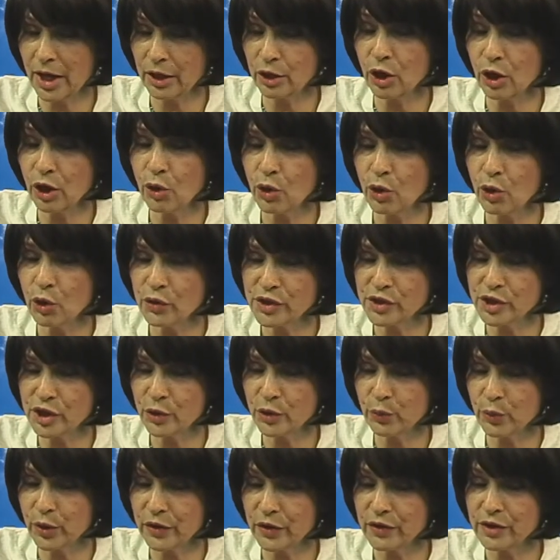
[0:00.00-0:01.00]
co hosted
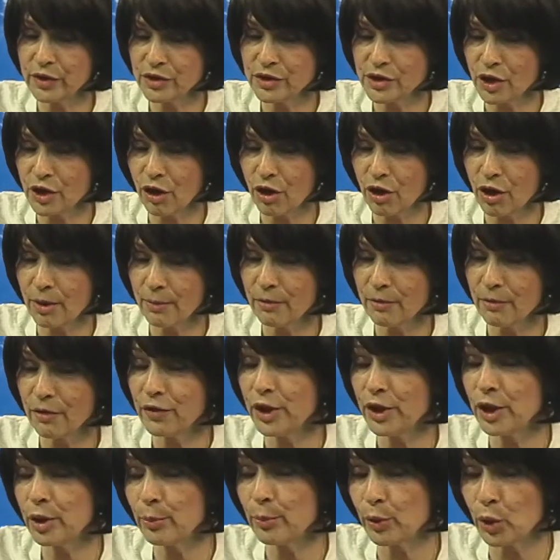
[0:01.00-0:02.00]
with Tom
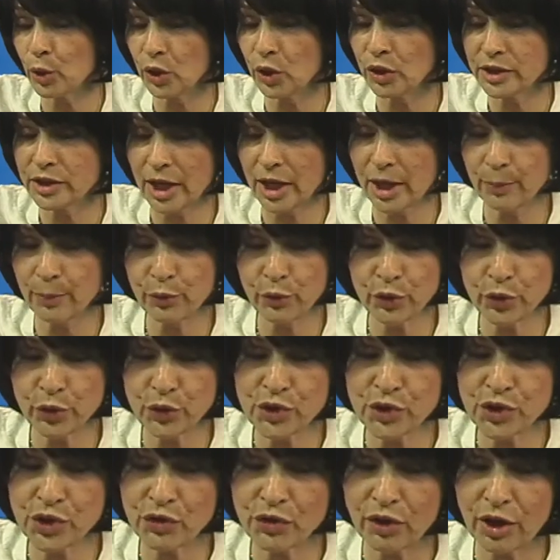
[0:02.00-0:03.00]
Theobald, and
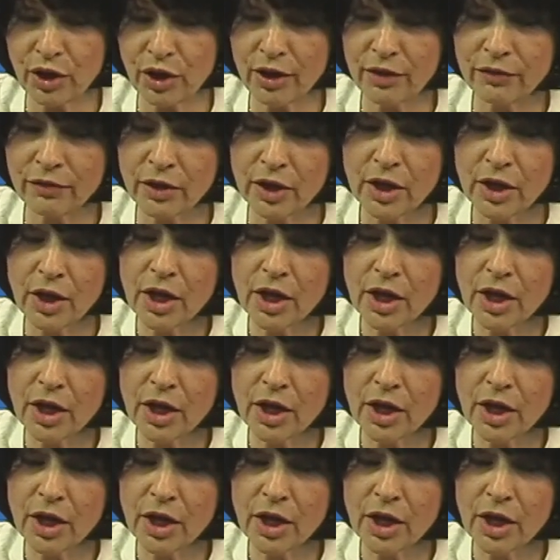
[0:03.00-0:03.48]
producer of